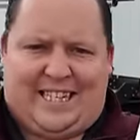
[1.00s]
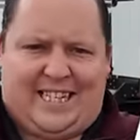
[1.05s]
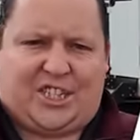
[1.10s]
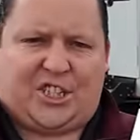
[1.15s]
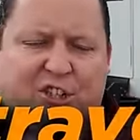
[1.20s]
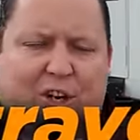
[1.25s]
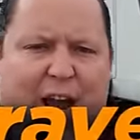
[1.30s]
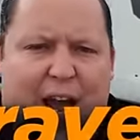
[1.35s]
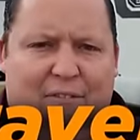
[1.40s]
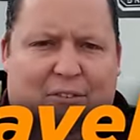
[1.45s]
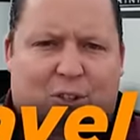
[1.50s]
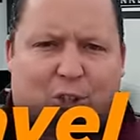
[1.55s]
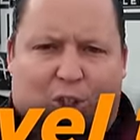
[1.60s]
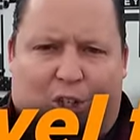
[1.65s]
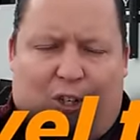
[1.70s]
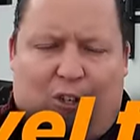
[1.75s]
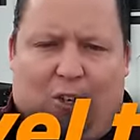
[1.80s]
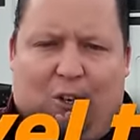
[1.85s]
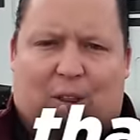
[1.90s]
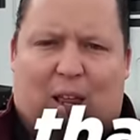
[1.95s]
the travel
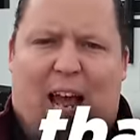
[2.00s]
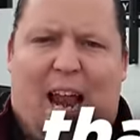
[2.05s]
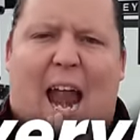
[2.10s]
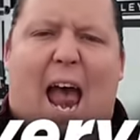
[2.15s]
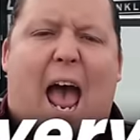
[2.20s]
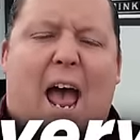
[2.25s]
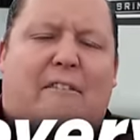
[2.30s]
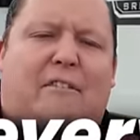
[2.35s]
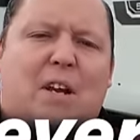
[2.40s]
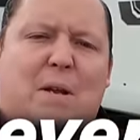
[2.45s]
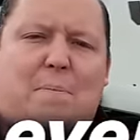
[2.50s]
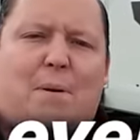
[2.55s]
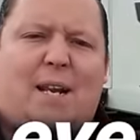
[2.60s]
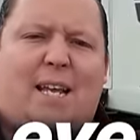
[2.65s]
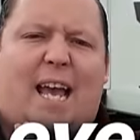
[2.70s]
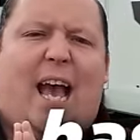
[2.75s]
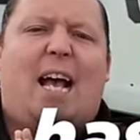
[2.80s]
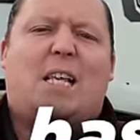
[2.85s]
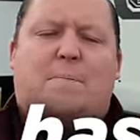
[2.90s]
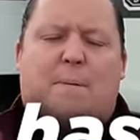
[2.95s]
trailer that
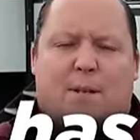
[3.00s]
everybody has